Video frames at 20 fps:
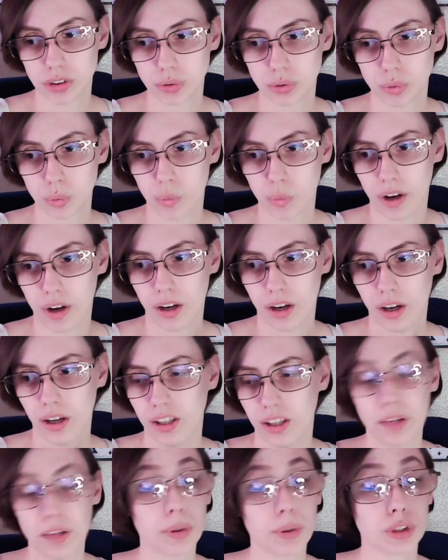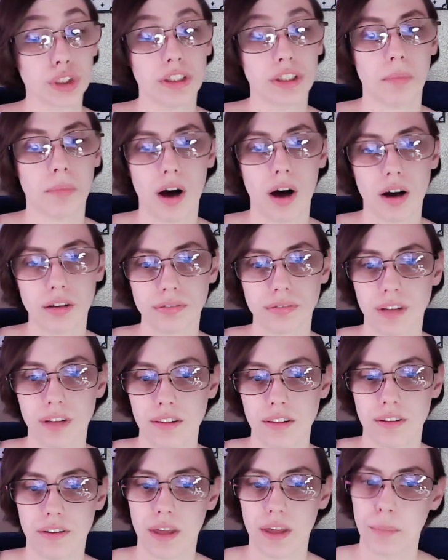we keep pushing them off and
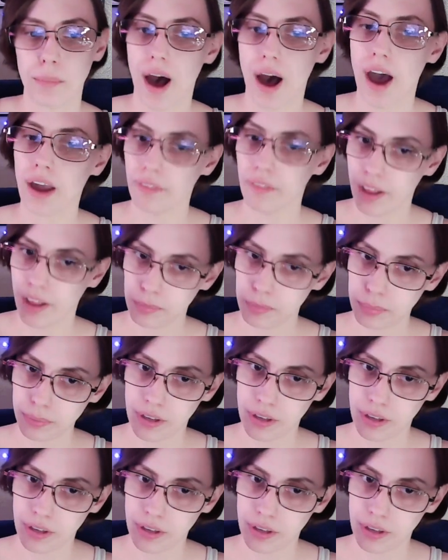then they pile up